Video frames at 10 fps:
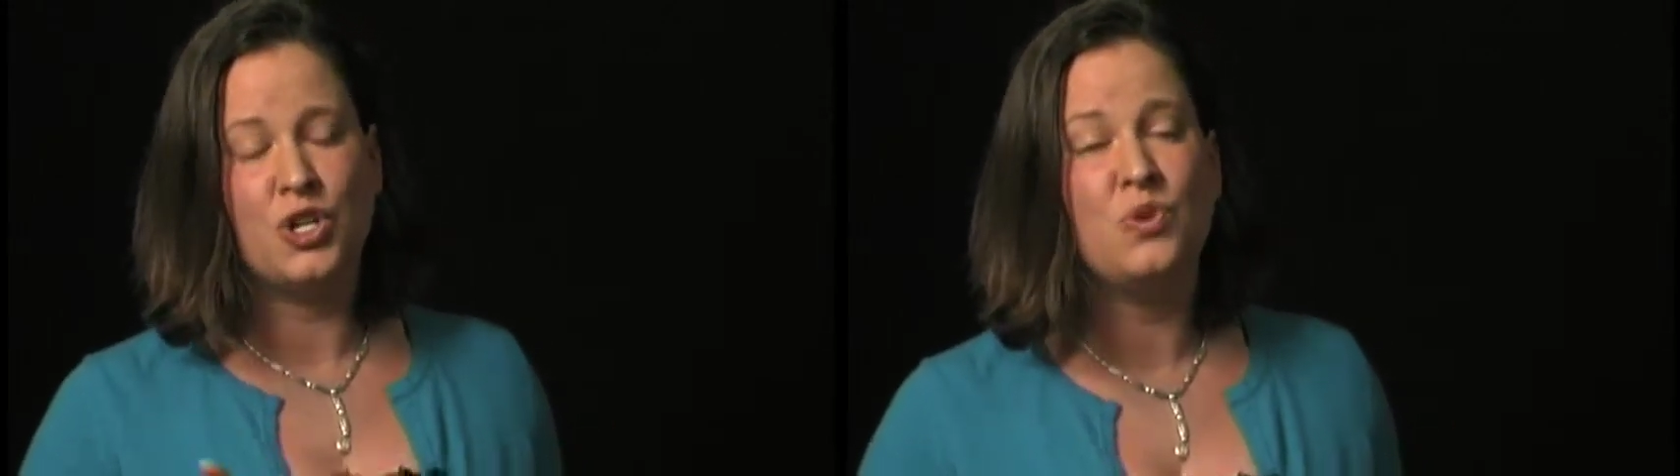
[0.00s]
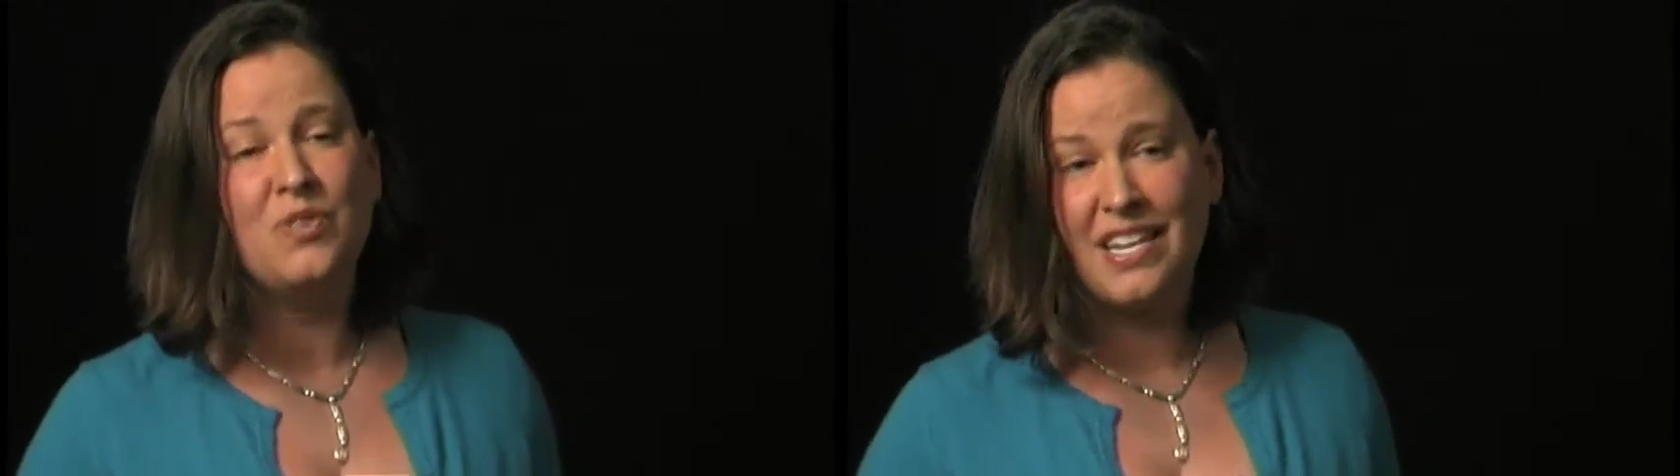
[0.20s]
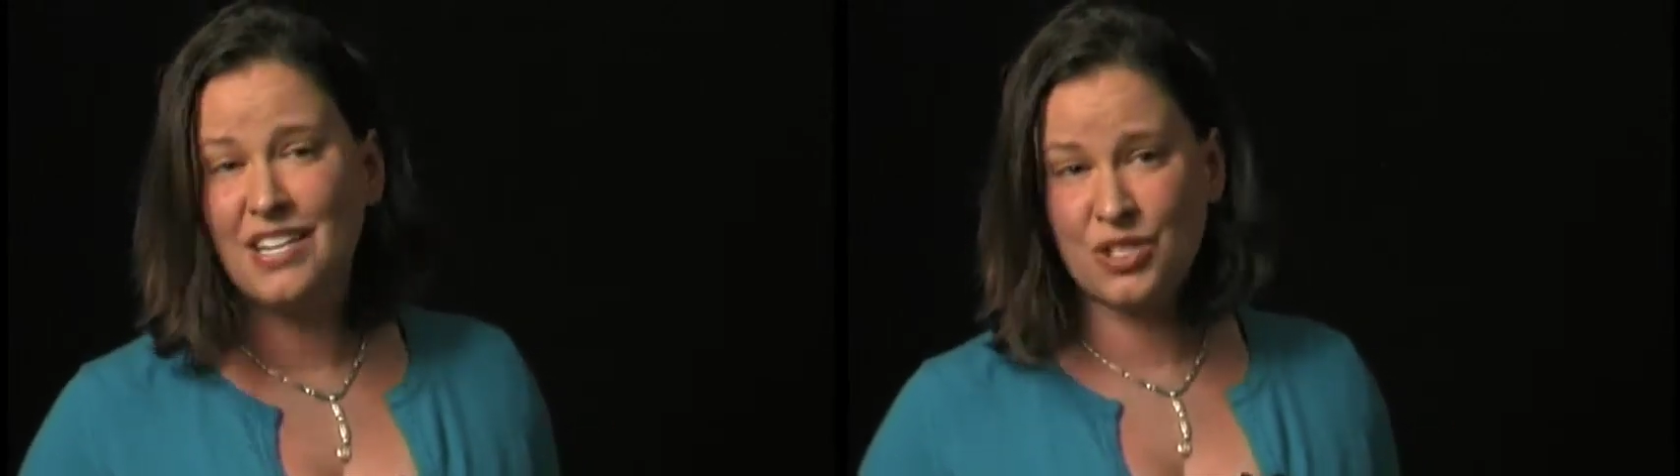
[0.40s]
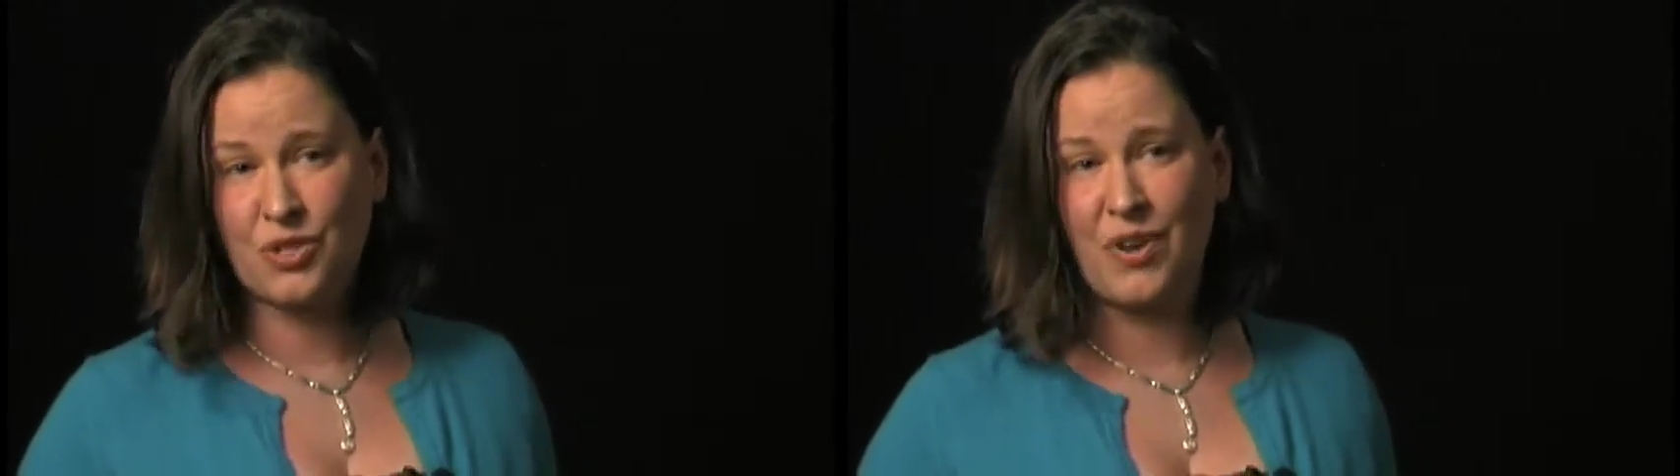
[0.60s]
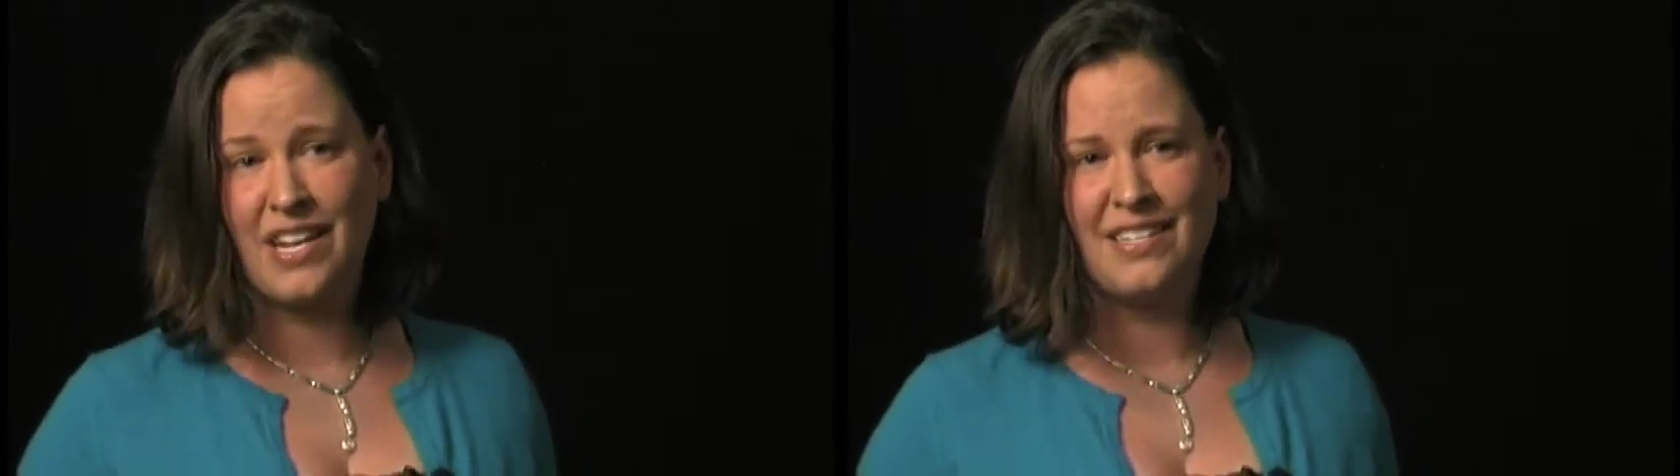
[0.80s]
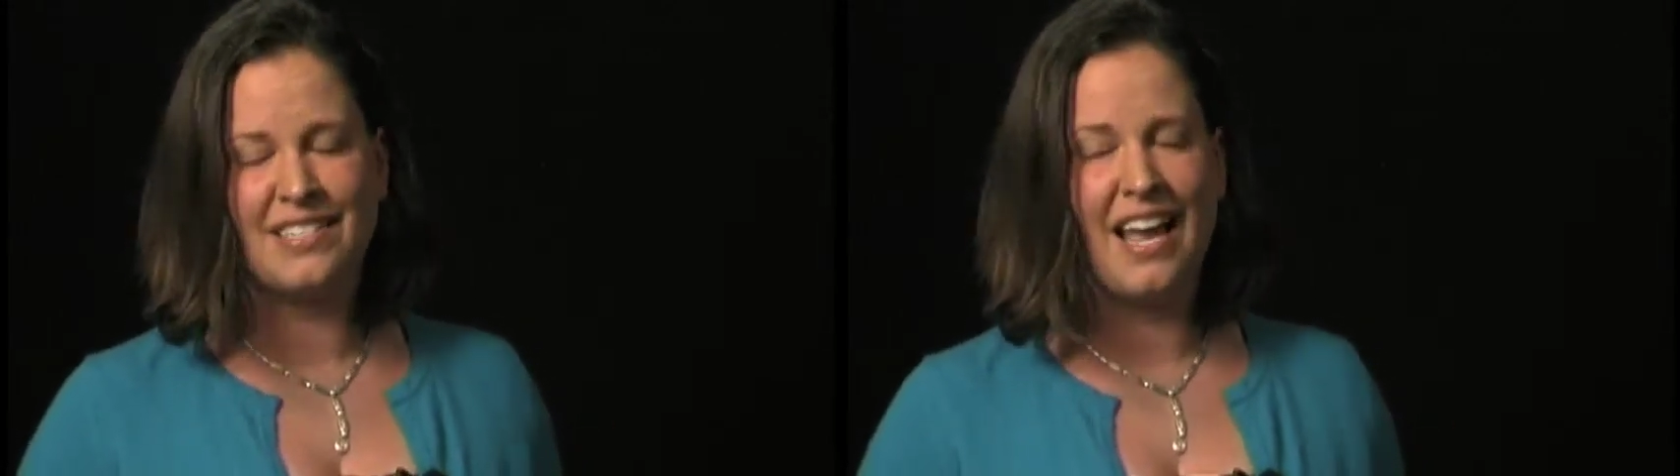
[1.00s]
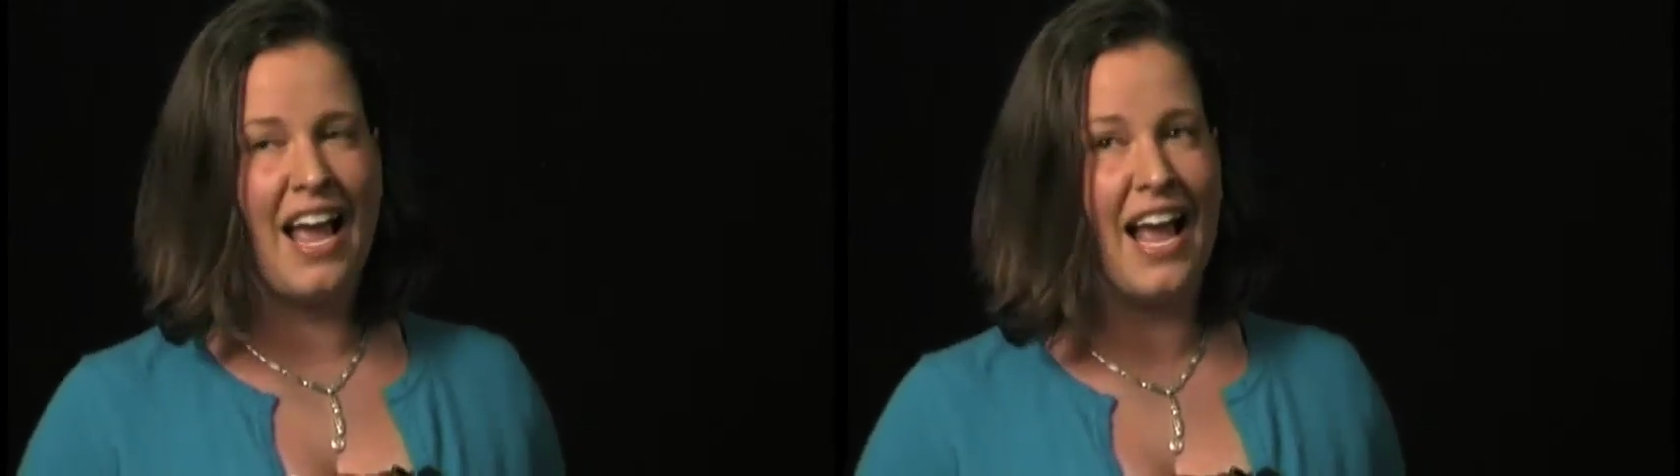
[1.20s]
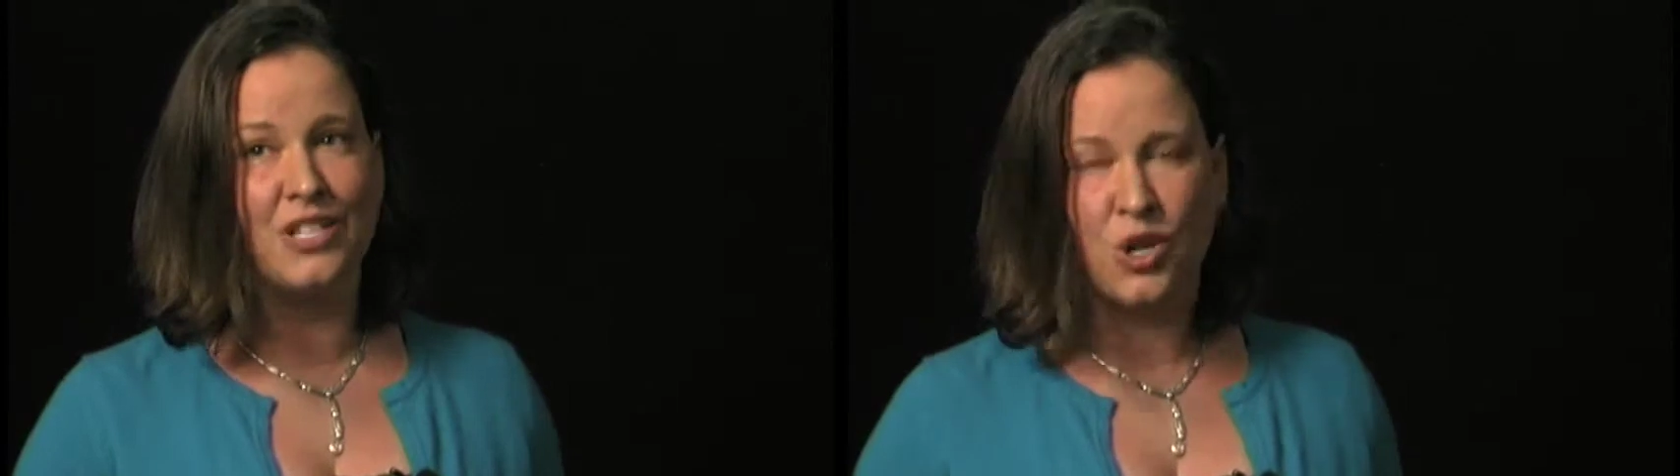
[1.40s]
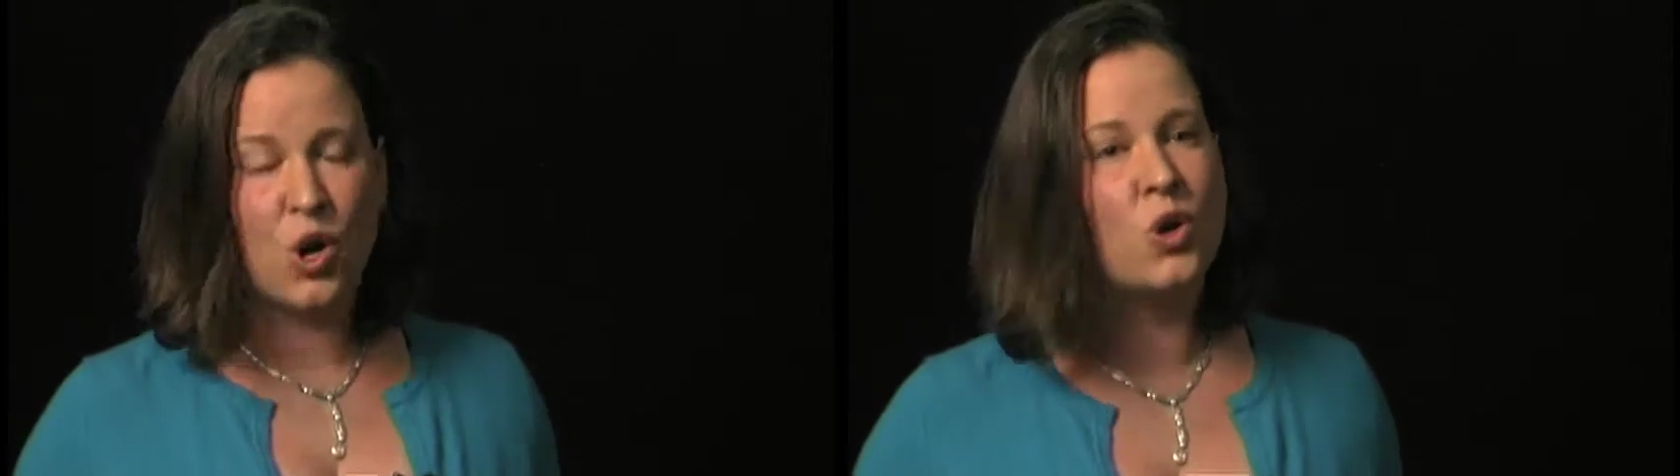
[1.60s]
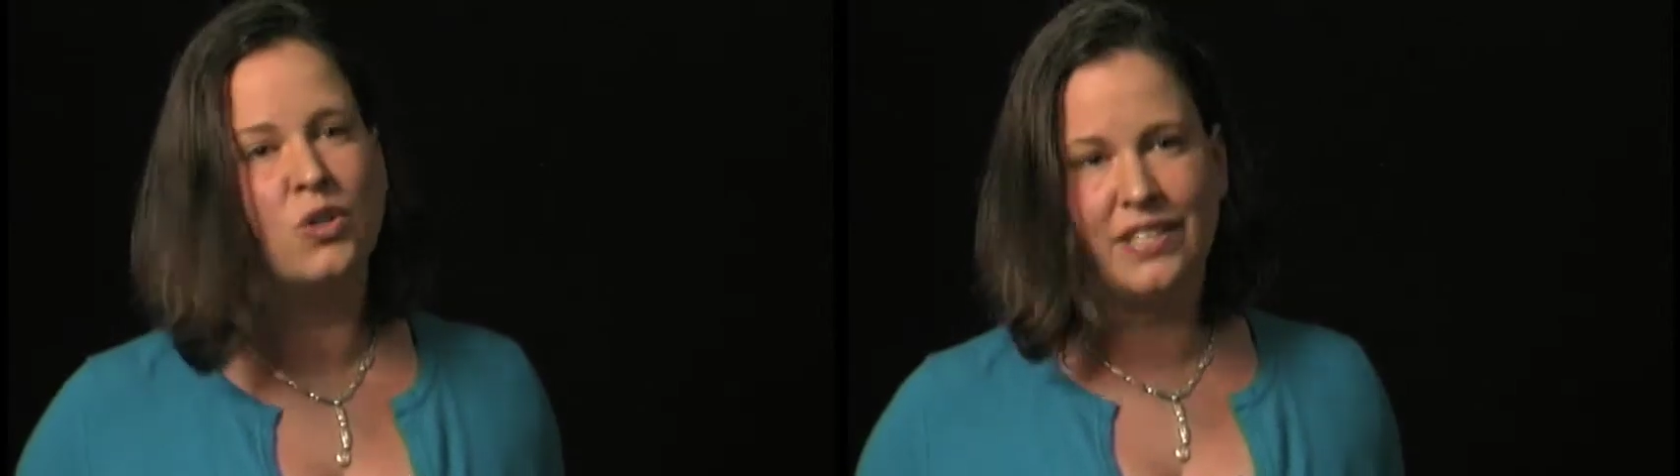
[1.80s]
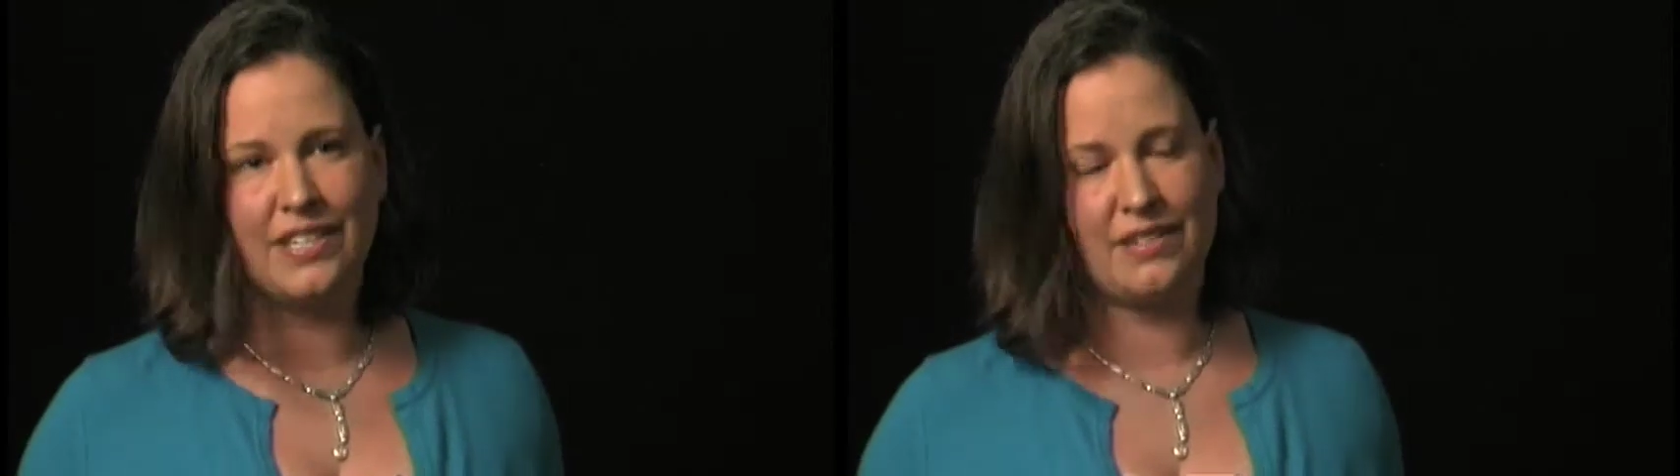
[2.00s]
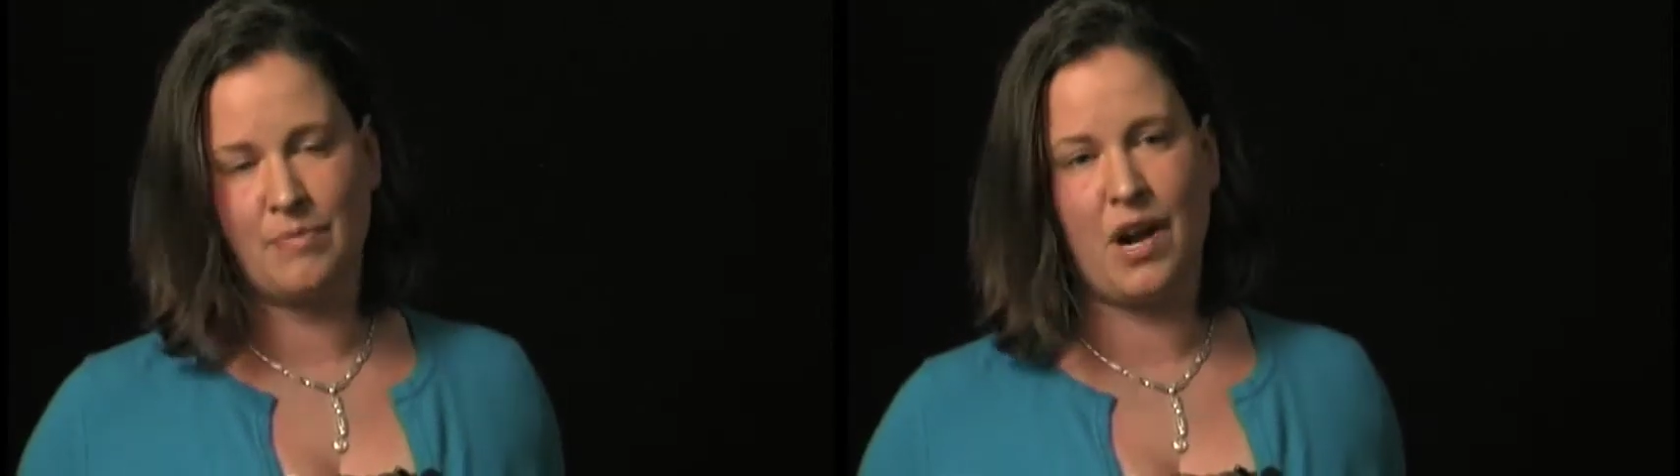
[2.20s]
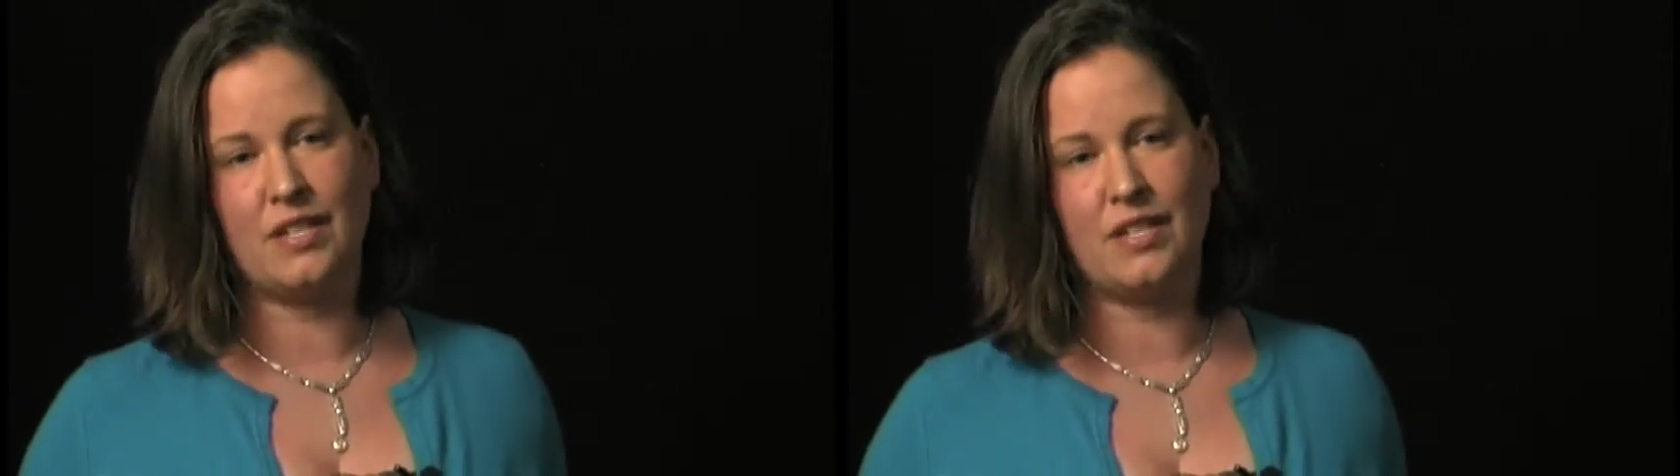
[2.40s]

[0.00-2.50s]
unique strengths as early as